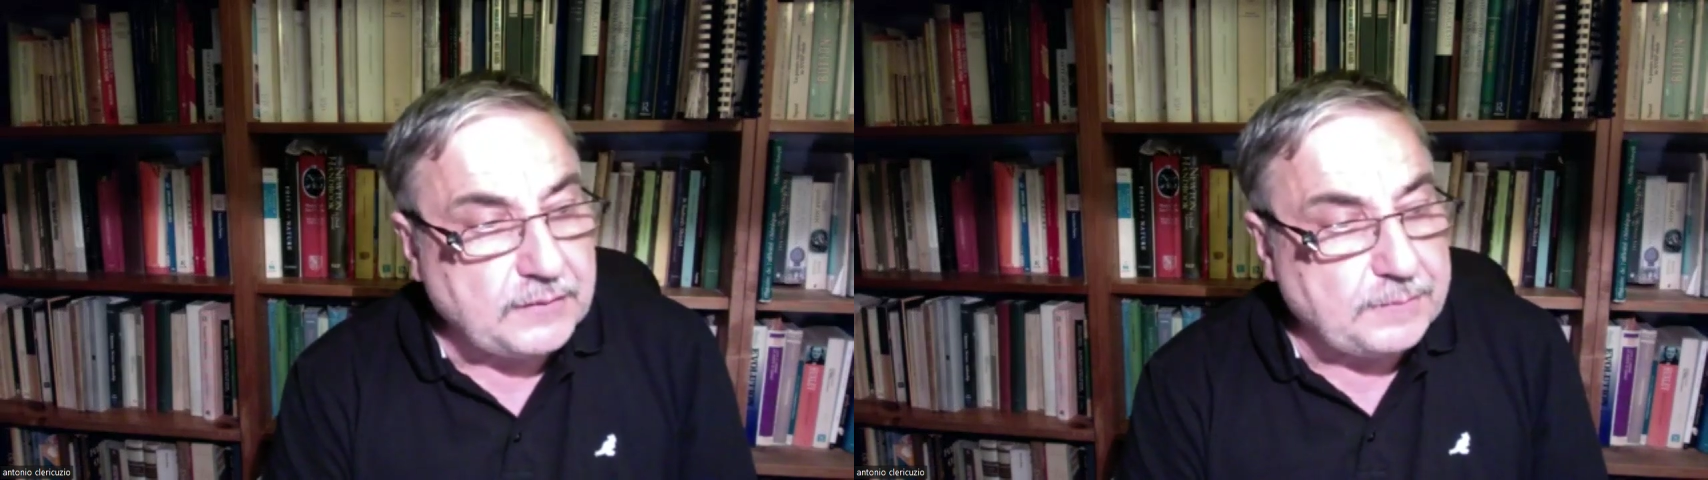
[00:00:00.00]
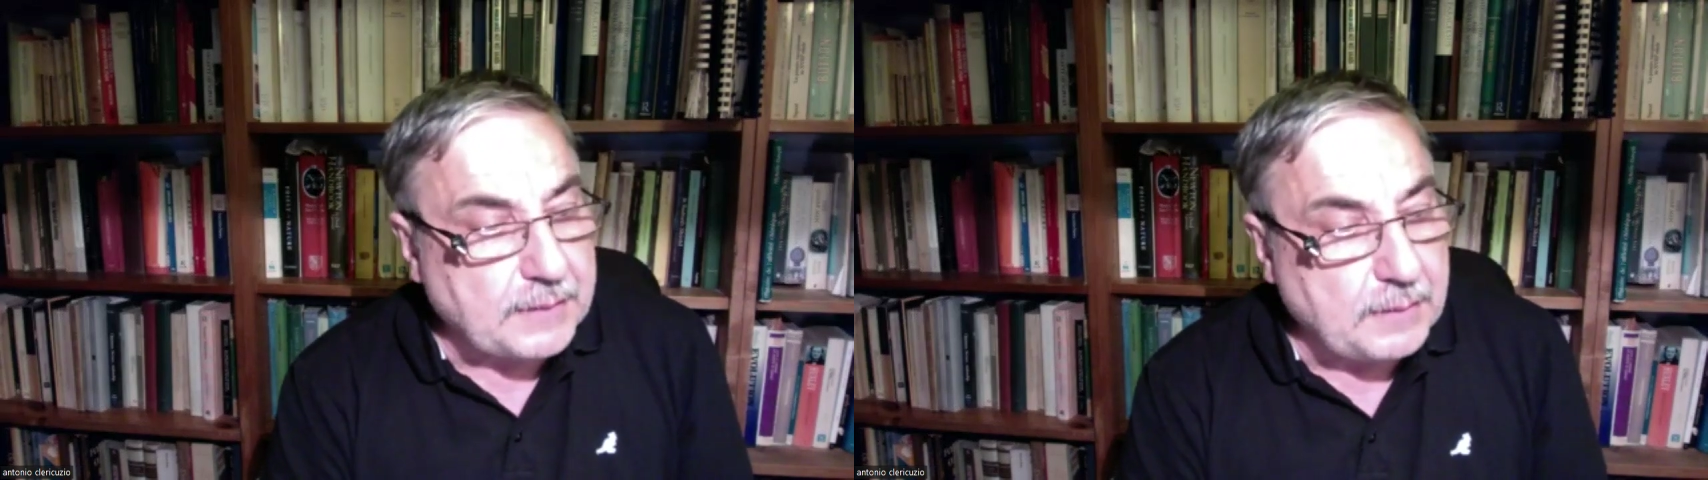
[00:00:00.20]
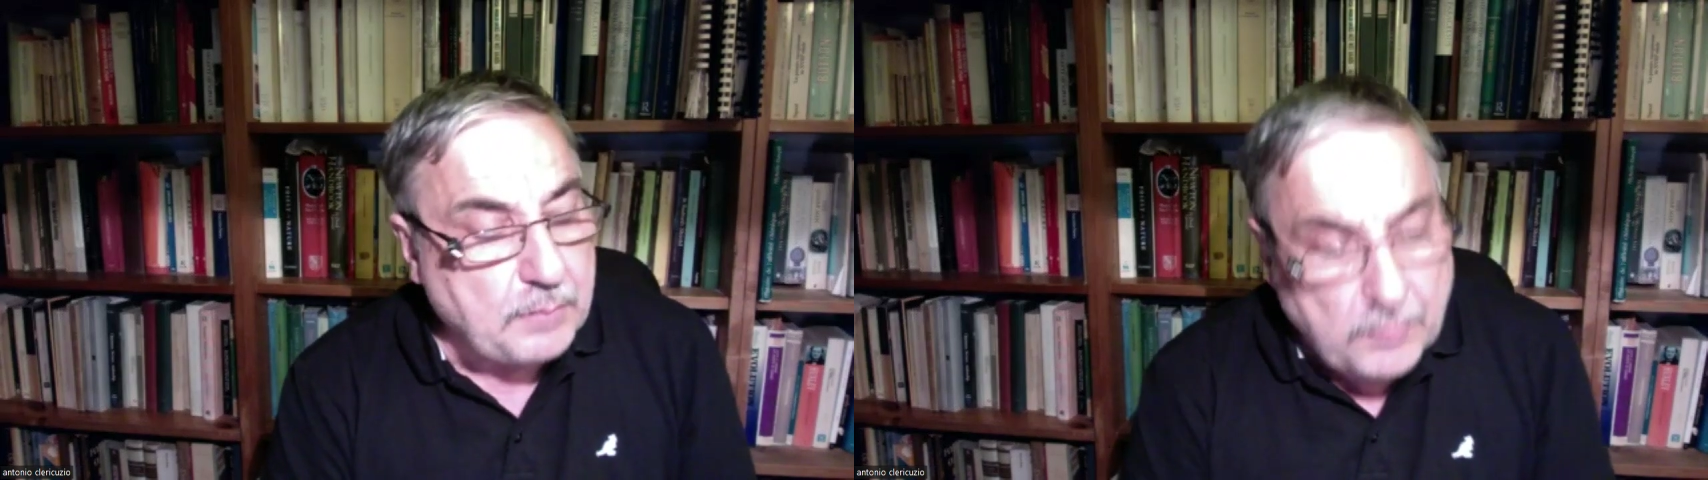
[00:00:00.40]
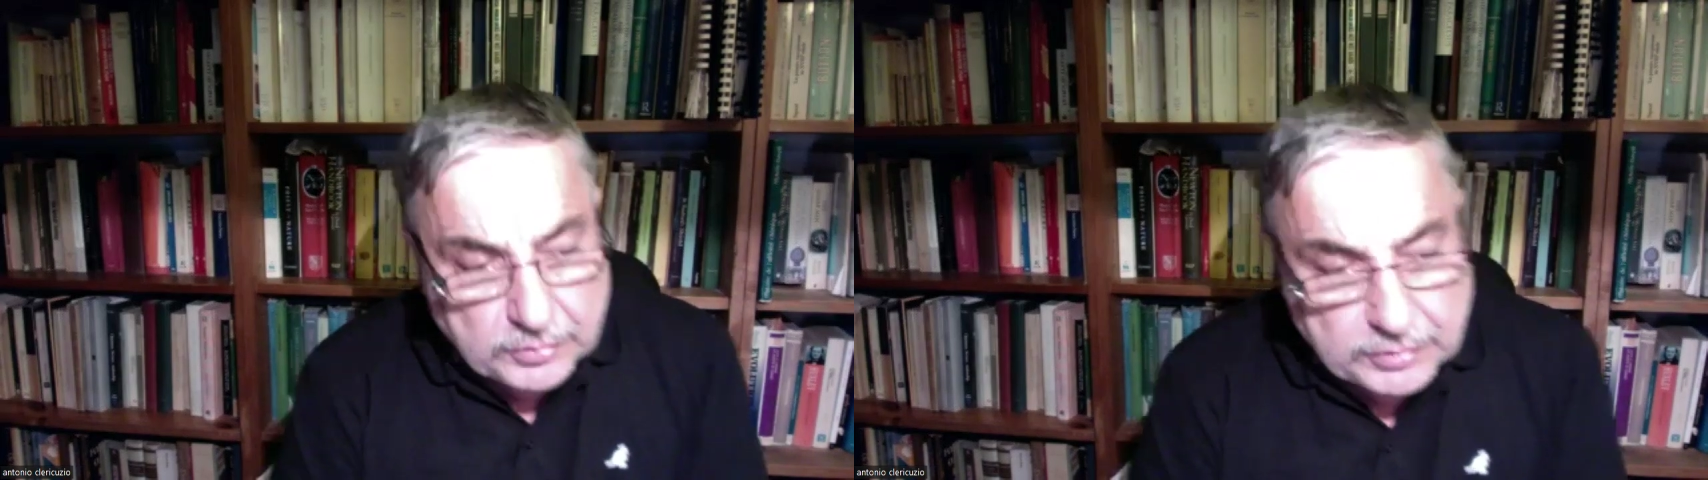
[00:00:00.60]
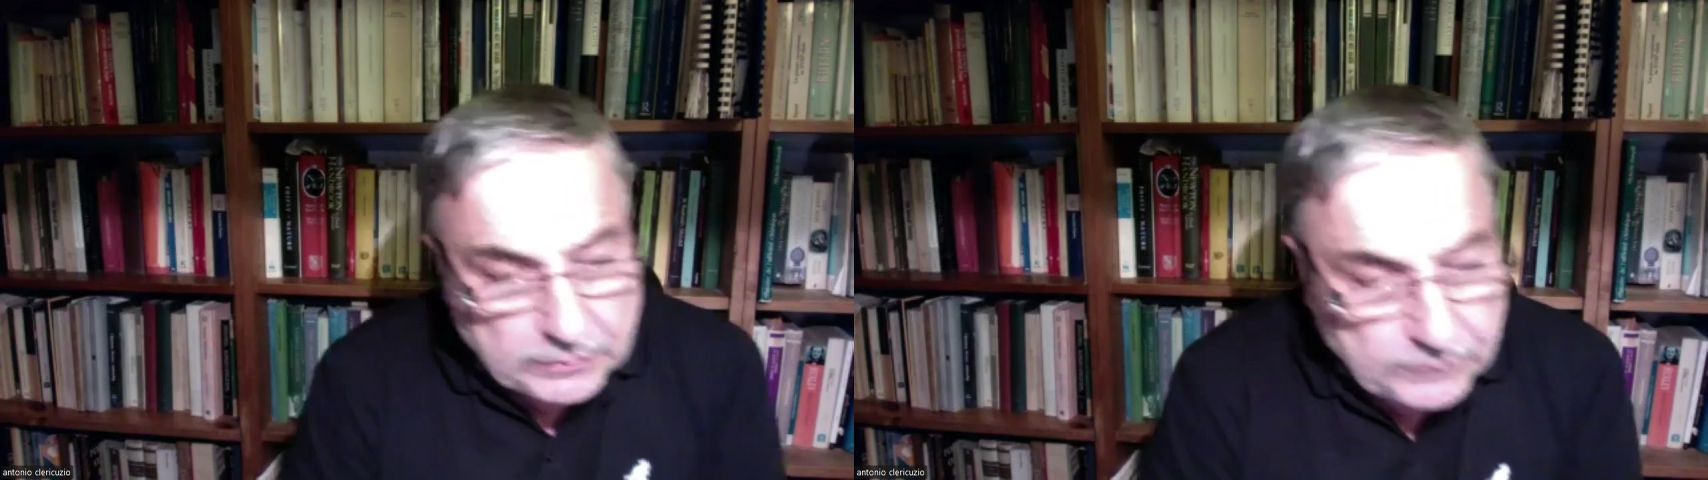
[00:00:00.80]

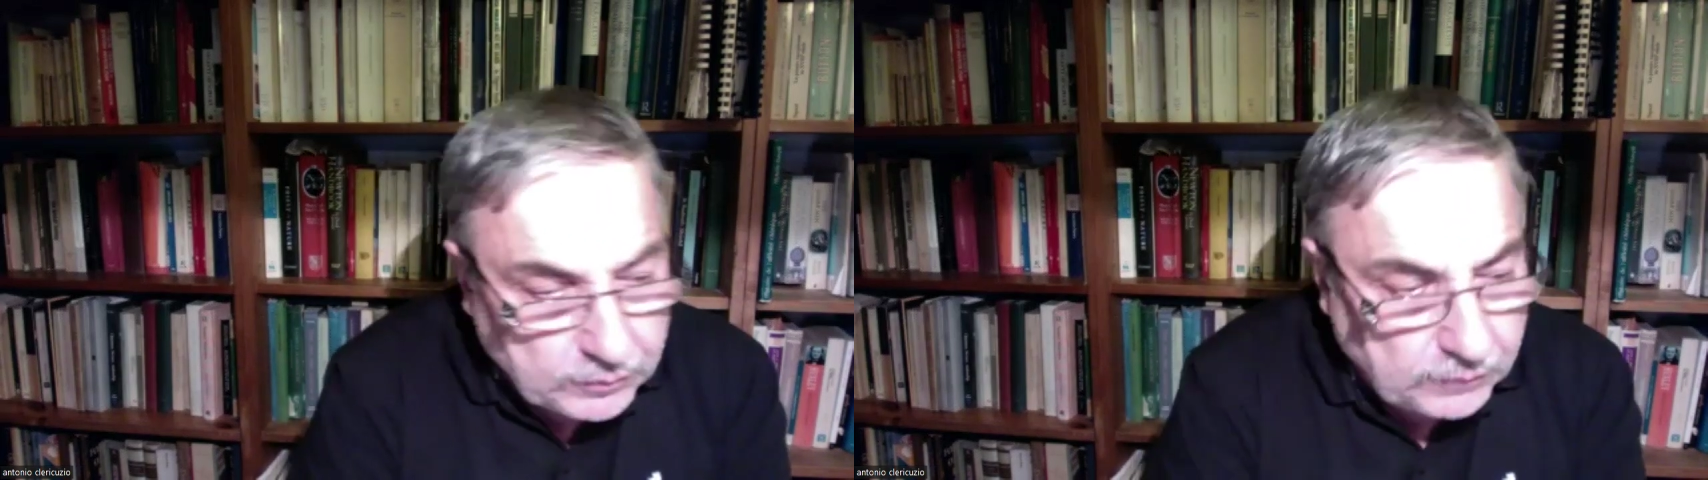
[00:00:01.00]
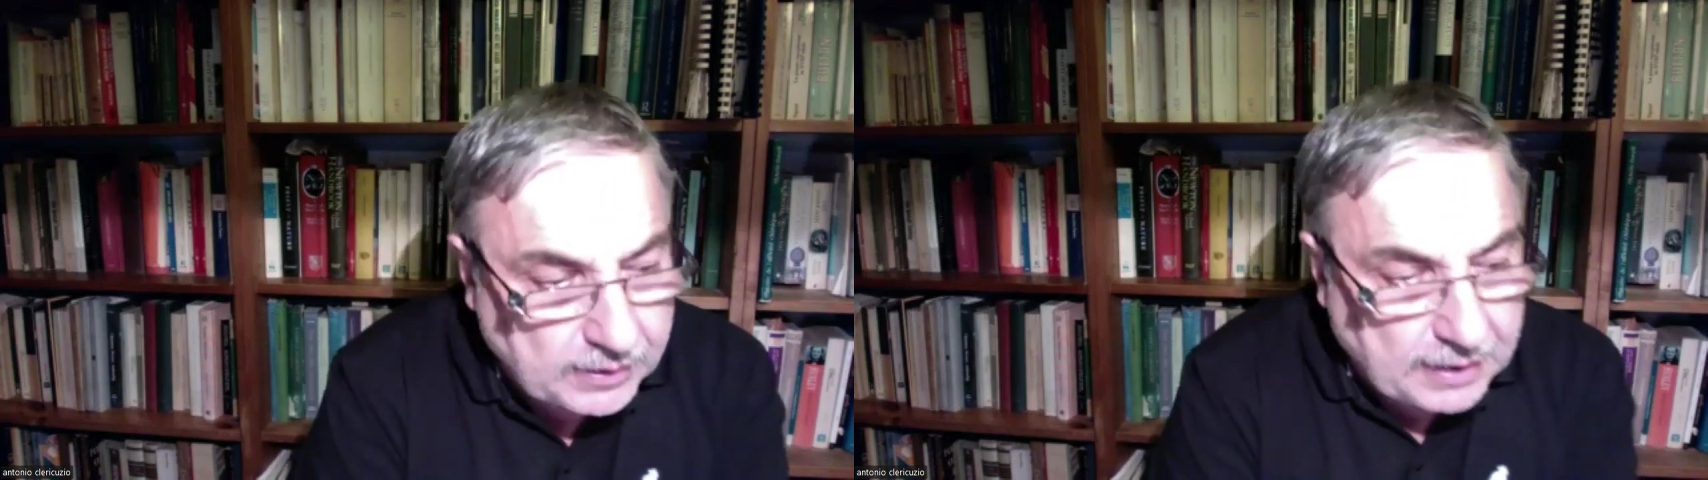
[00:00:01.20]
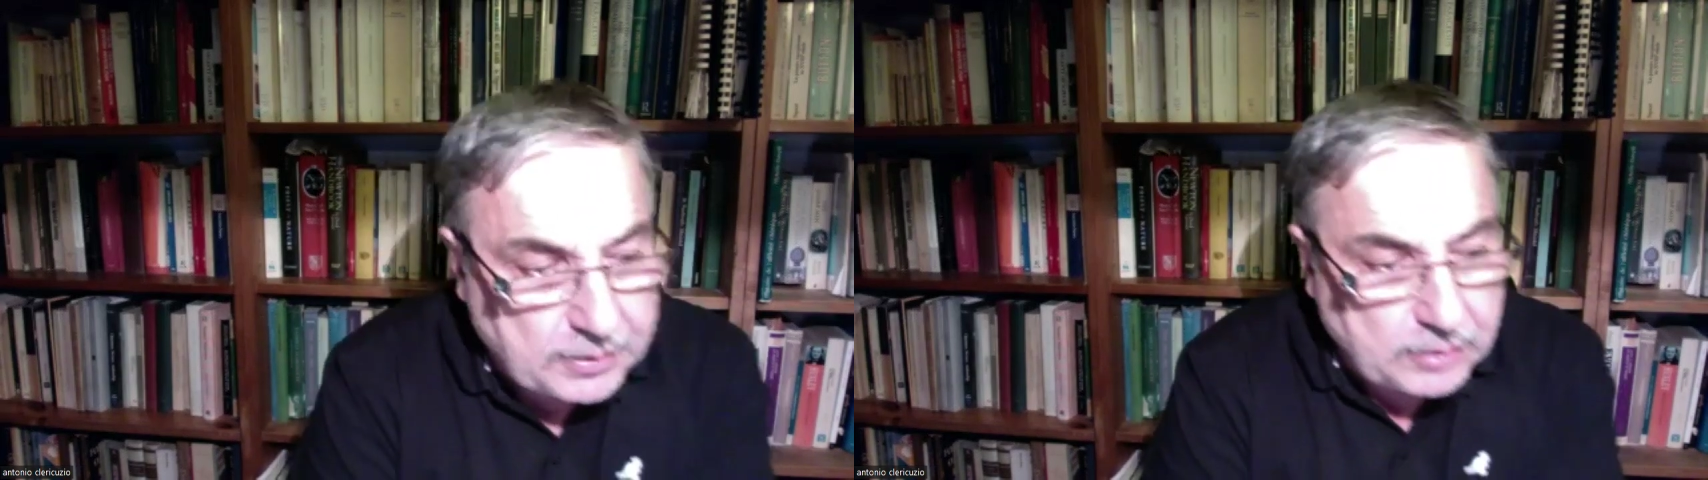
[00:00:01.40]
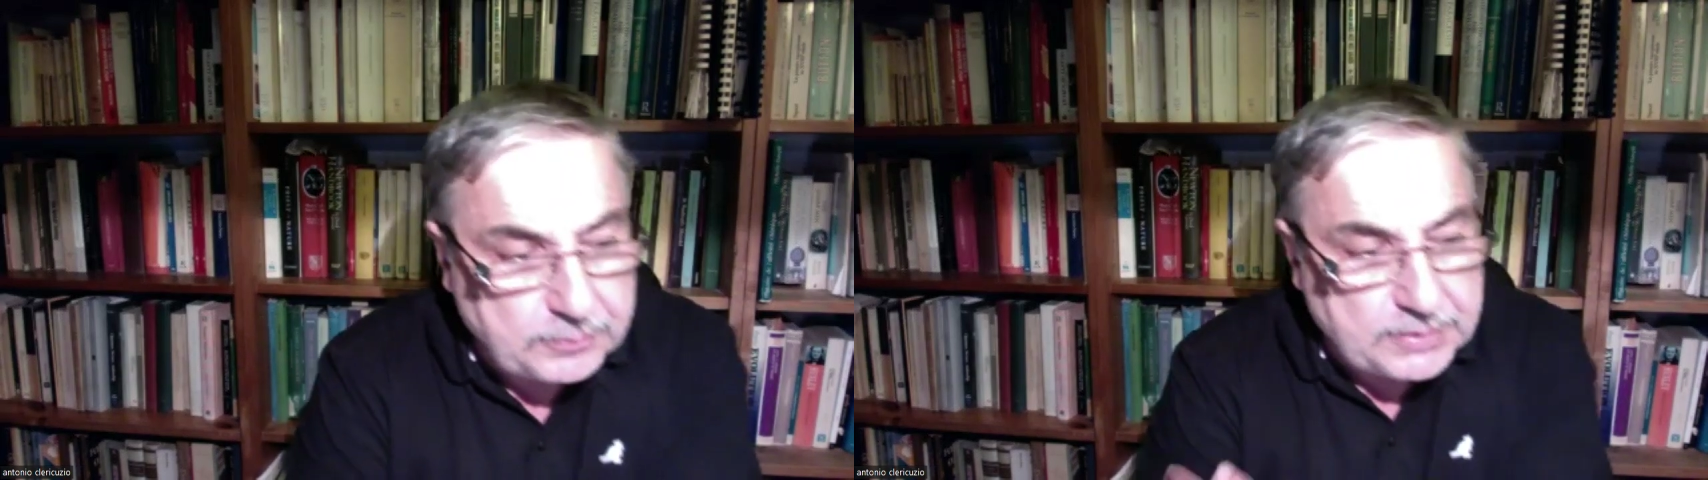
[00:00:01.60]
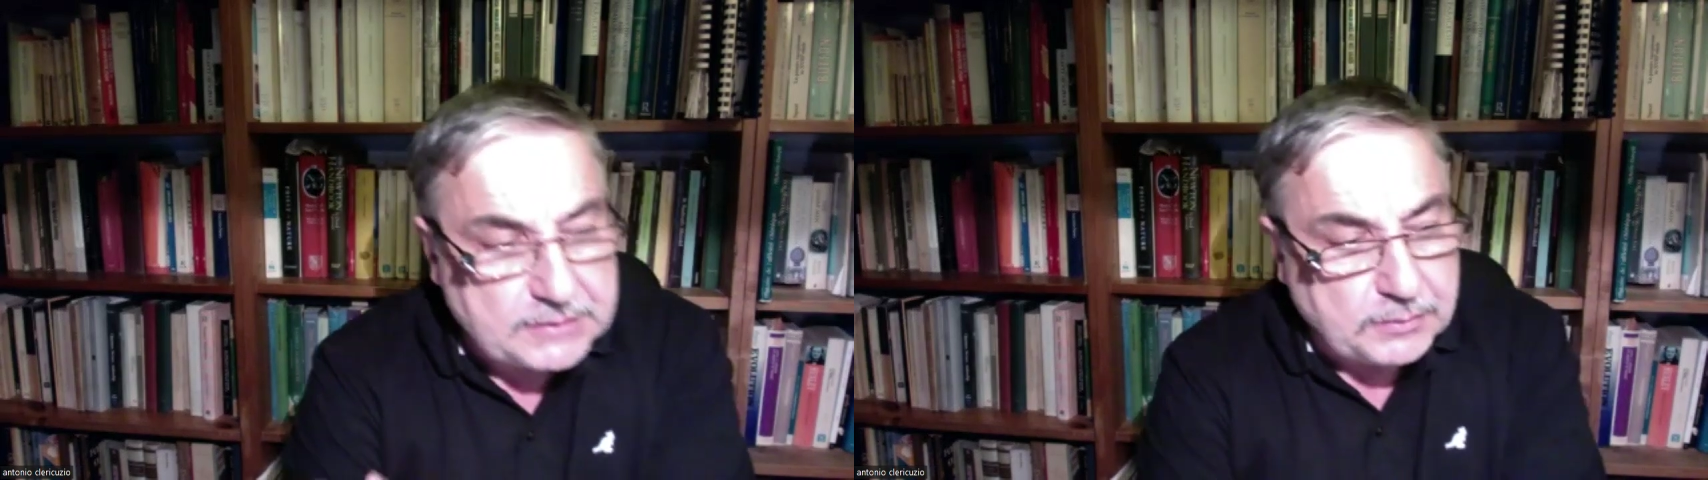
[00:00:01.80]
moderate view of chemical
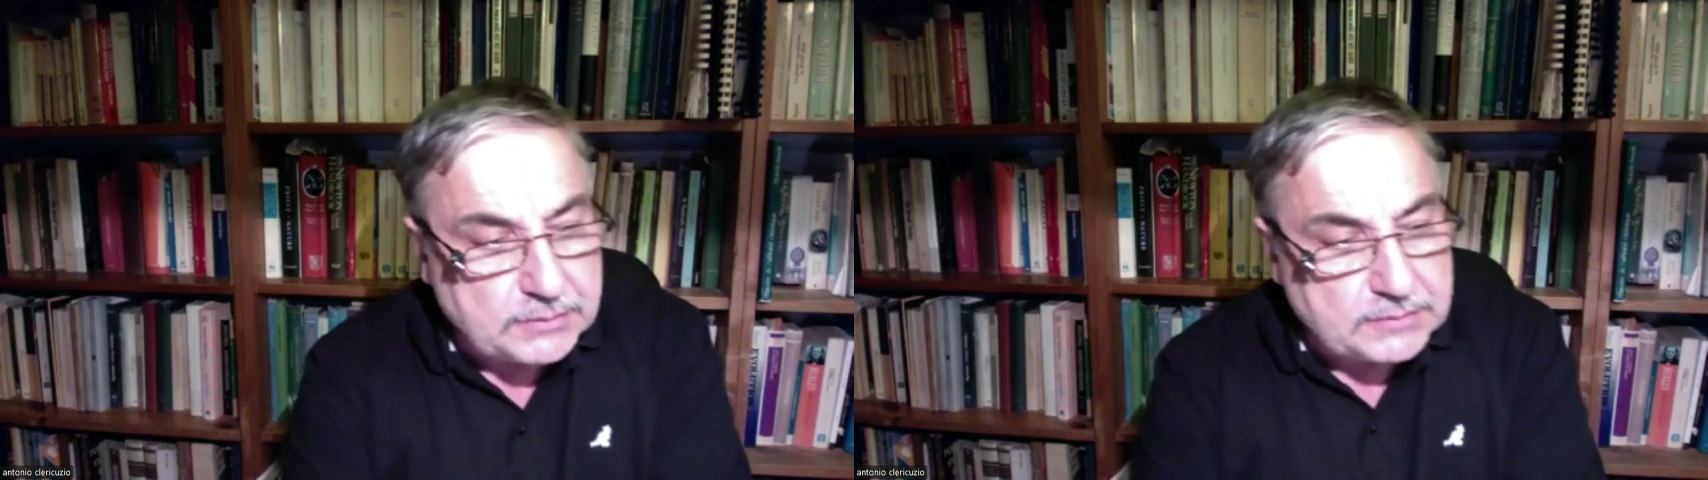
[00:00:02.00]
principles,